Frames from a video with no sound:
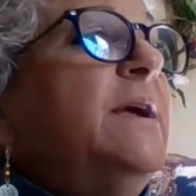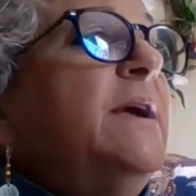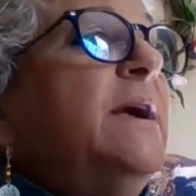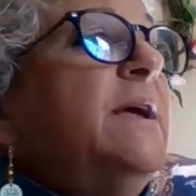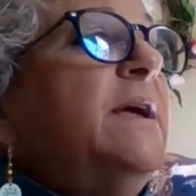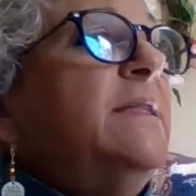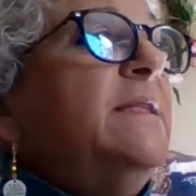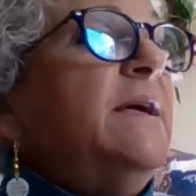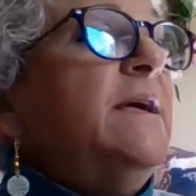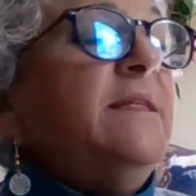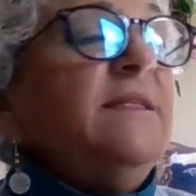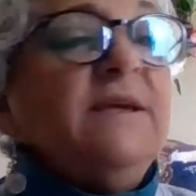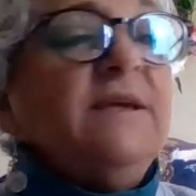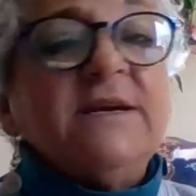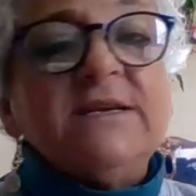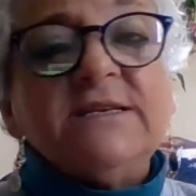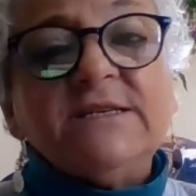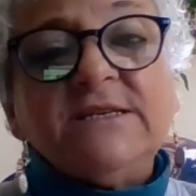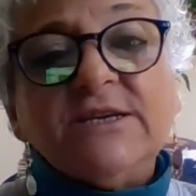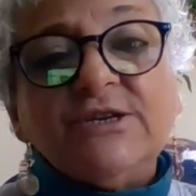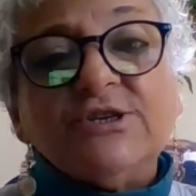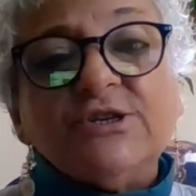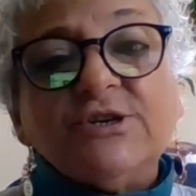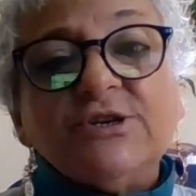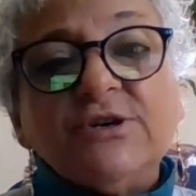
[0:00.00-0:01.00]
then the
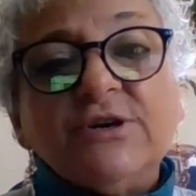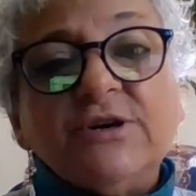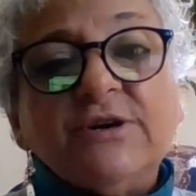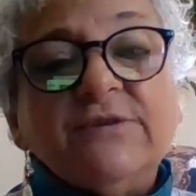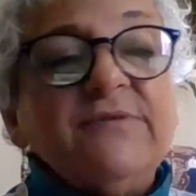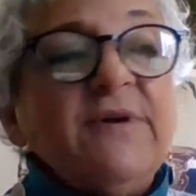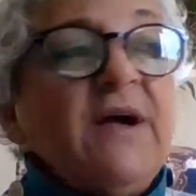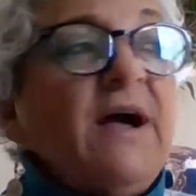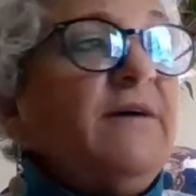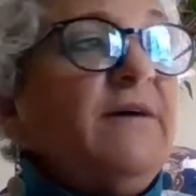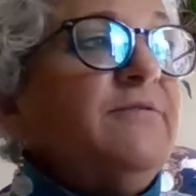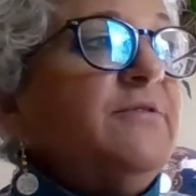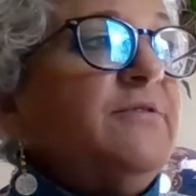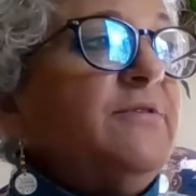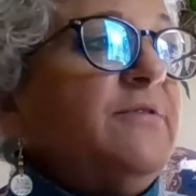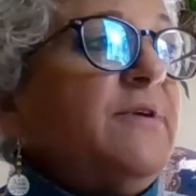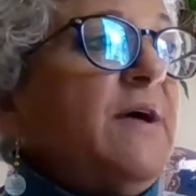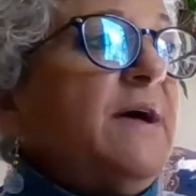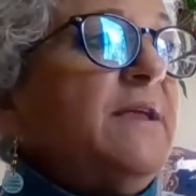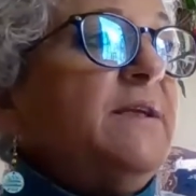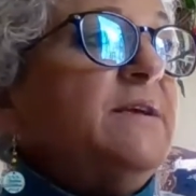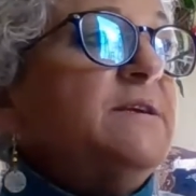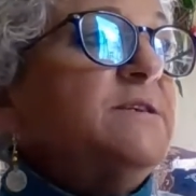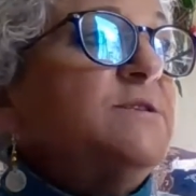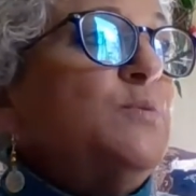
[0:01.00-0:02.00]
extinction curve after
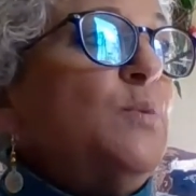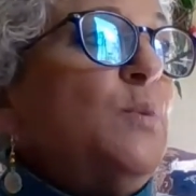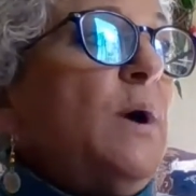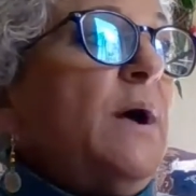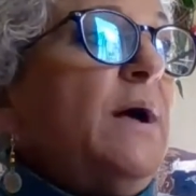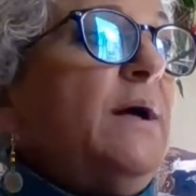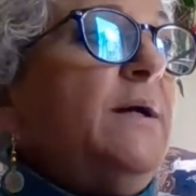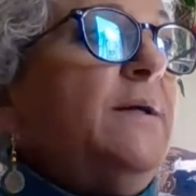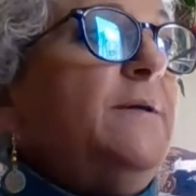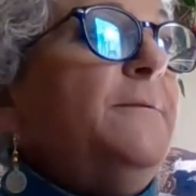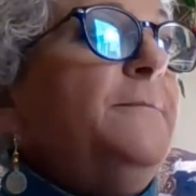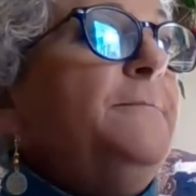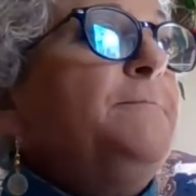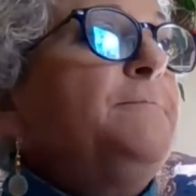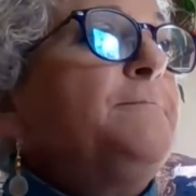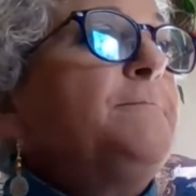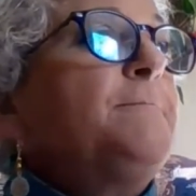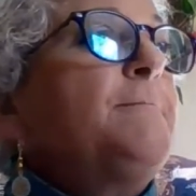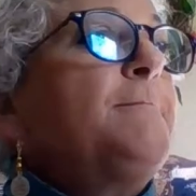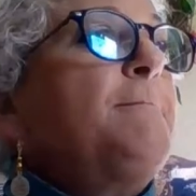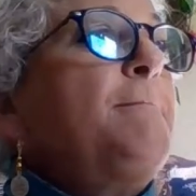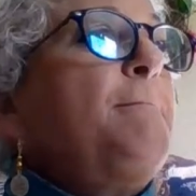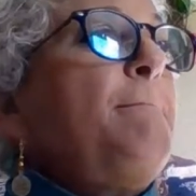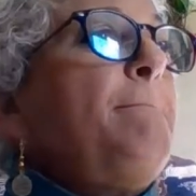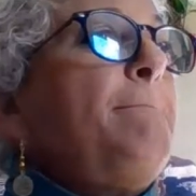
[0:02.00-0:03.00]
that as well.
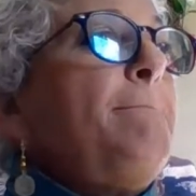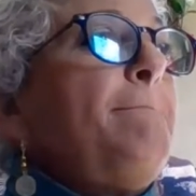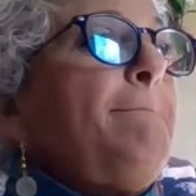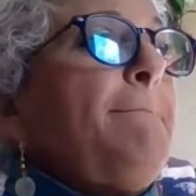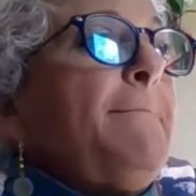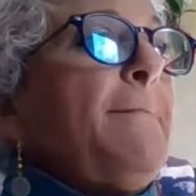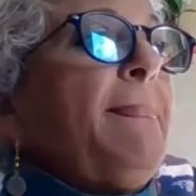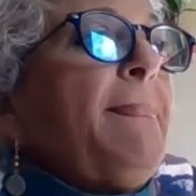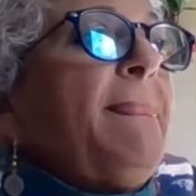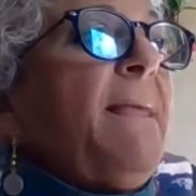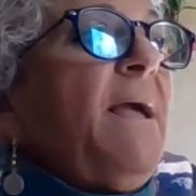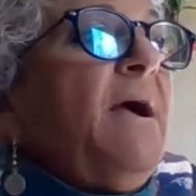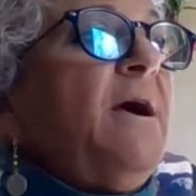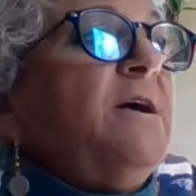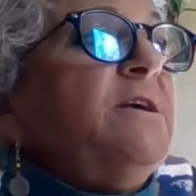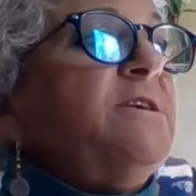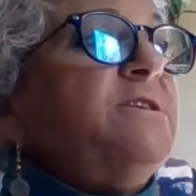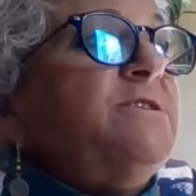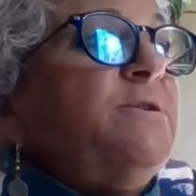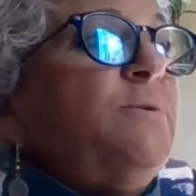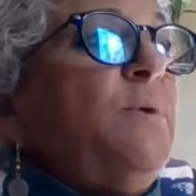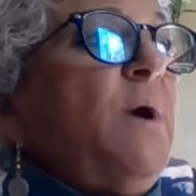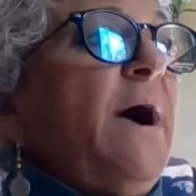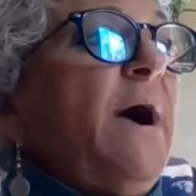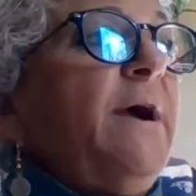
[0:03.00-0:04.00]

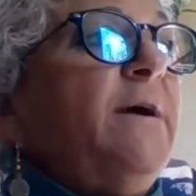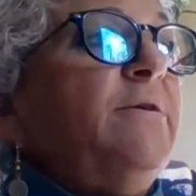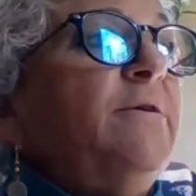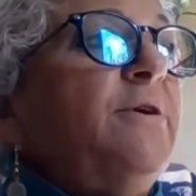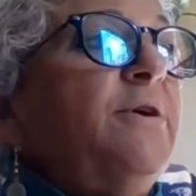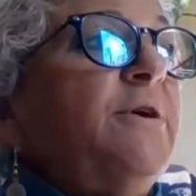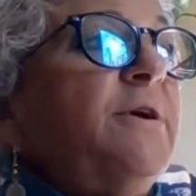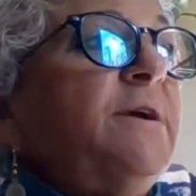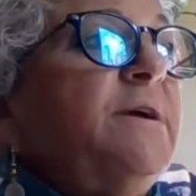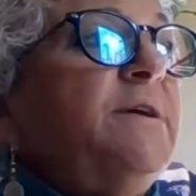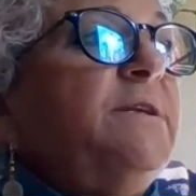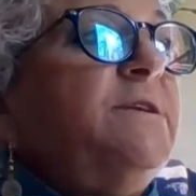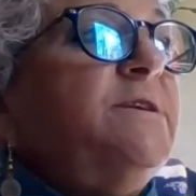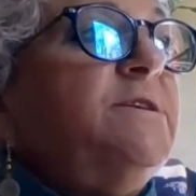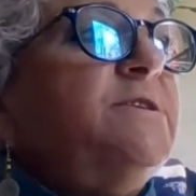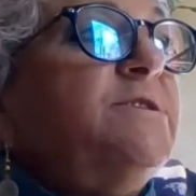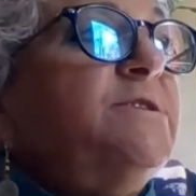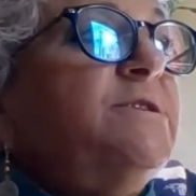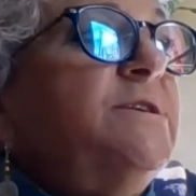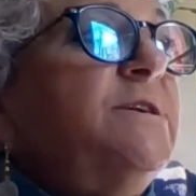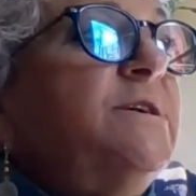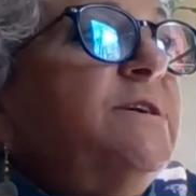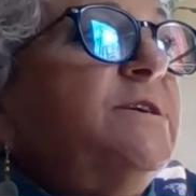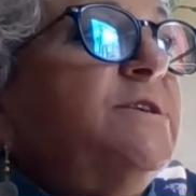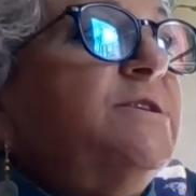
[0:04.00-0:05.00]
So higher order
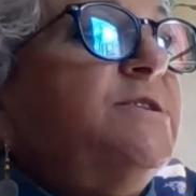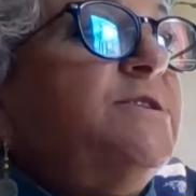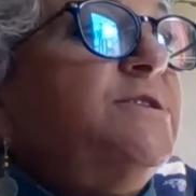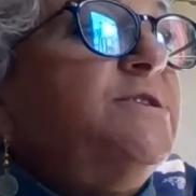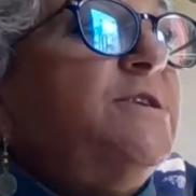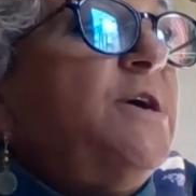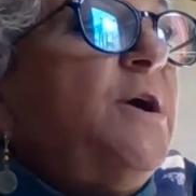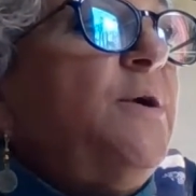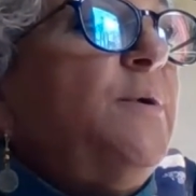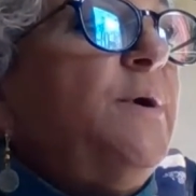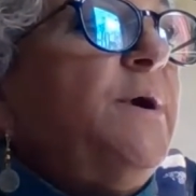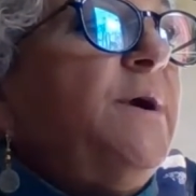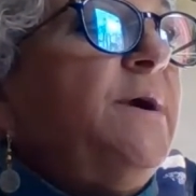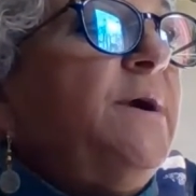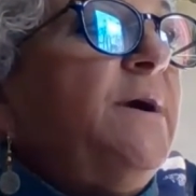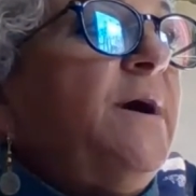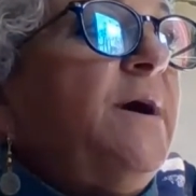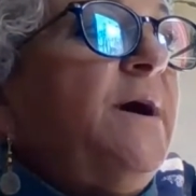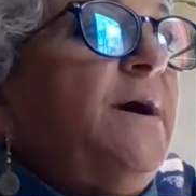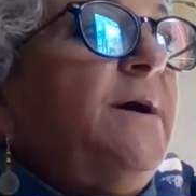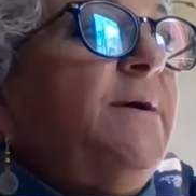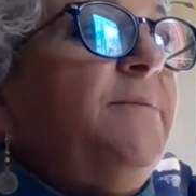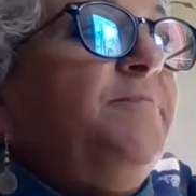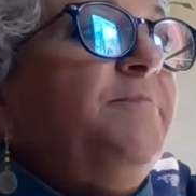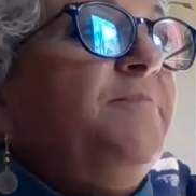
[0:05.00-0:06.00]
conditioning is showing
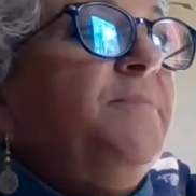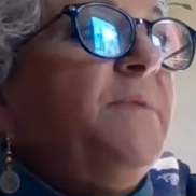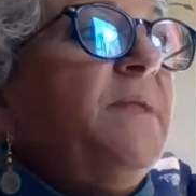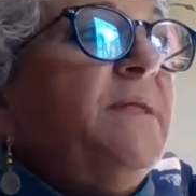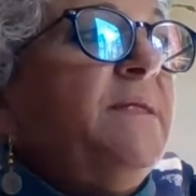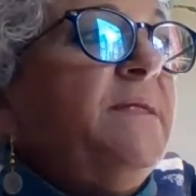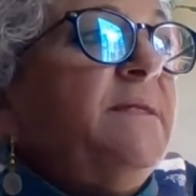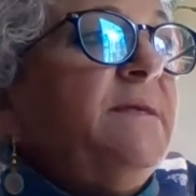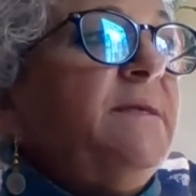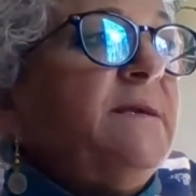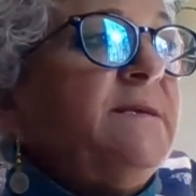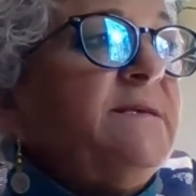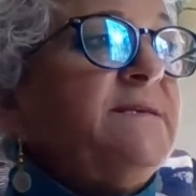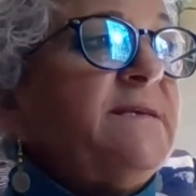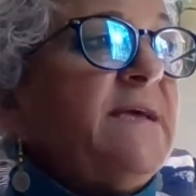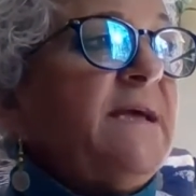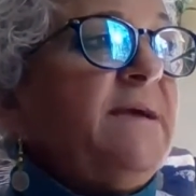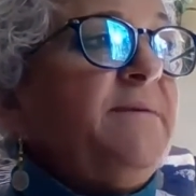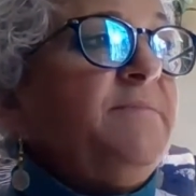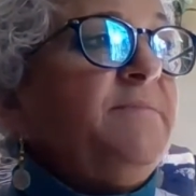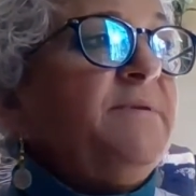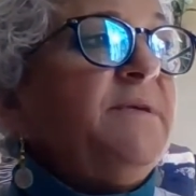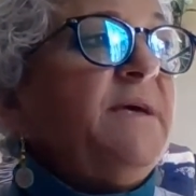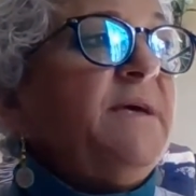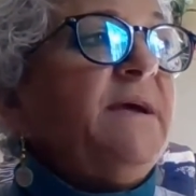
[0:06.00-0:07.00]
the
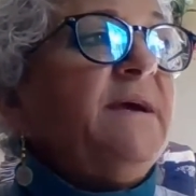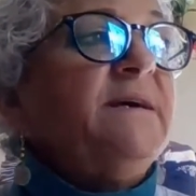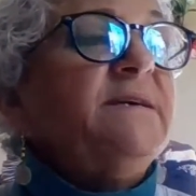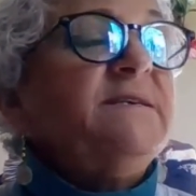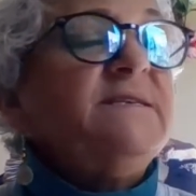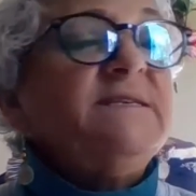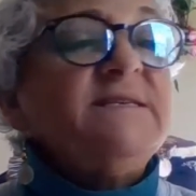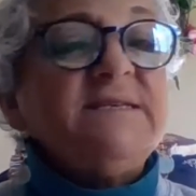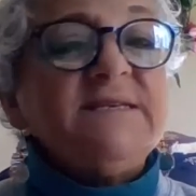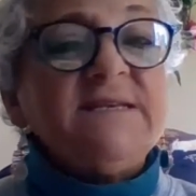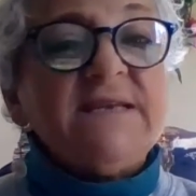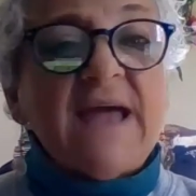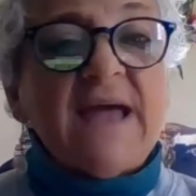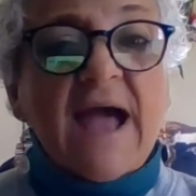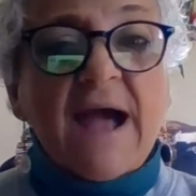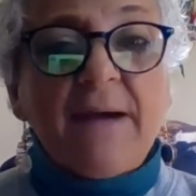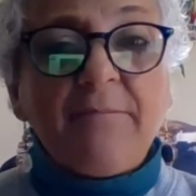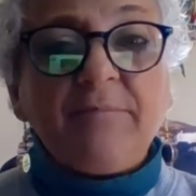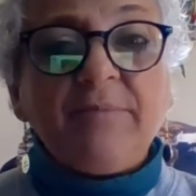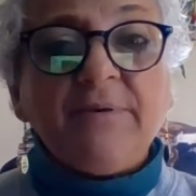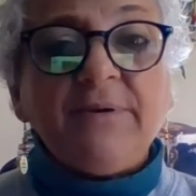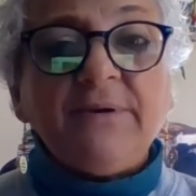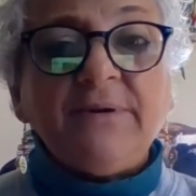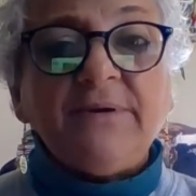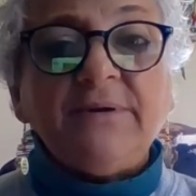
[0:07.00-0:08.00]
same thing, a
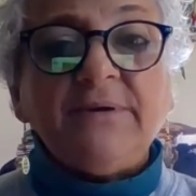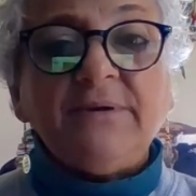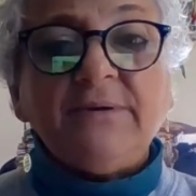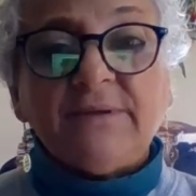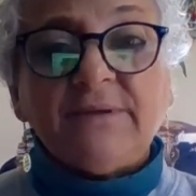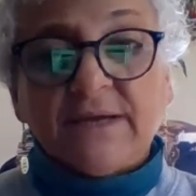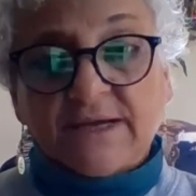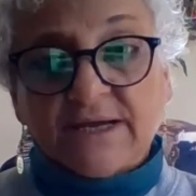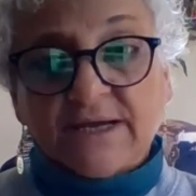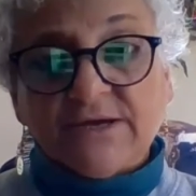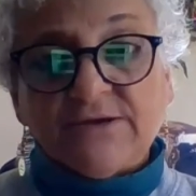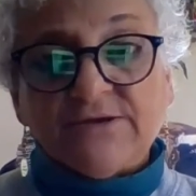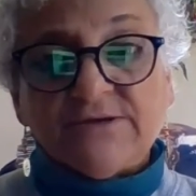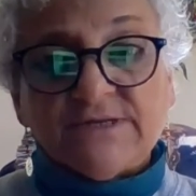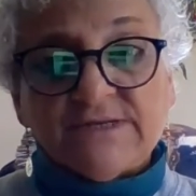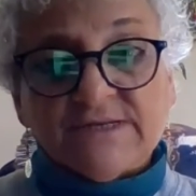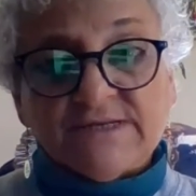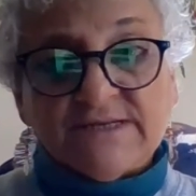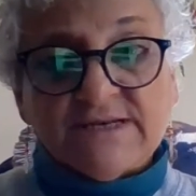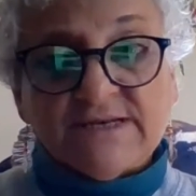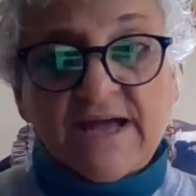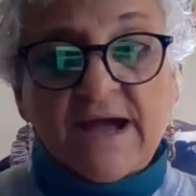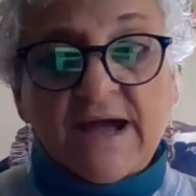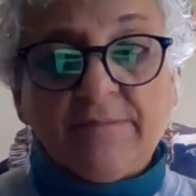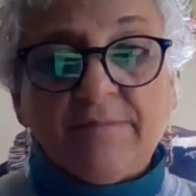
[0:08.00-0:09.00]
snap, like I use the
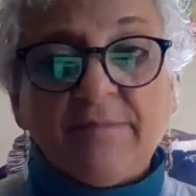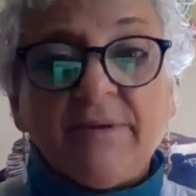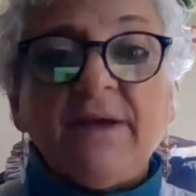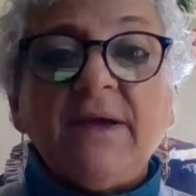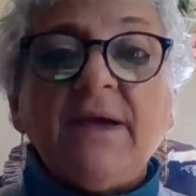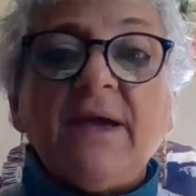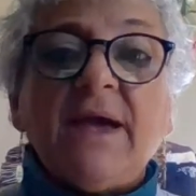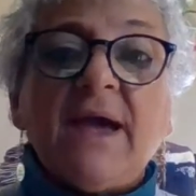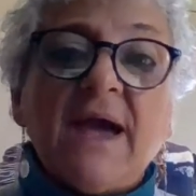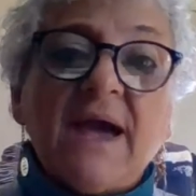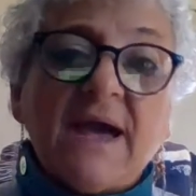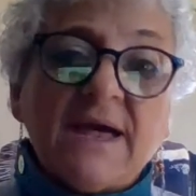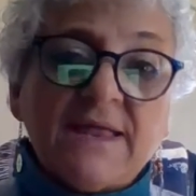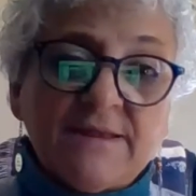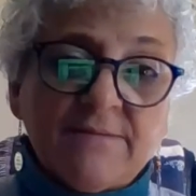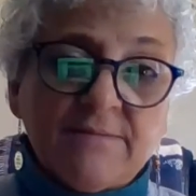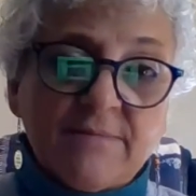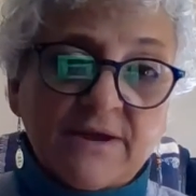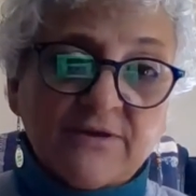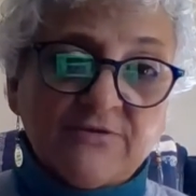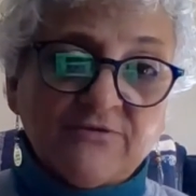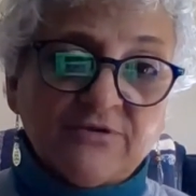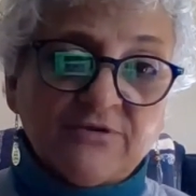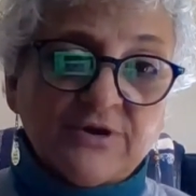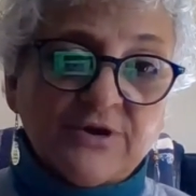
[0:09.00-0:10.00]
snap, and the
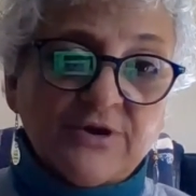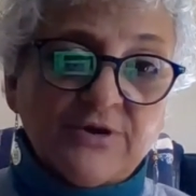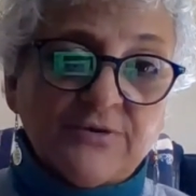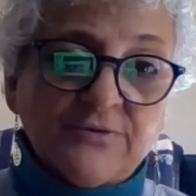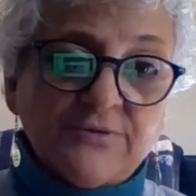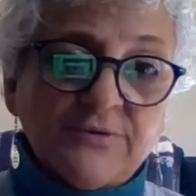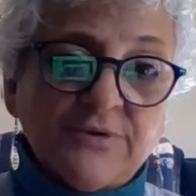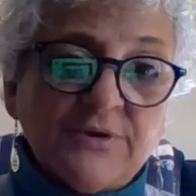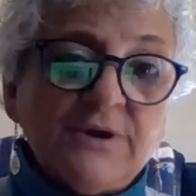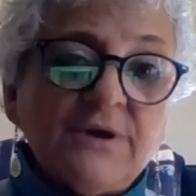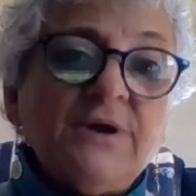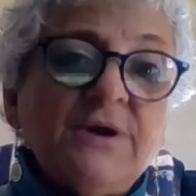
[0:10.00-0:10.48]
metronome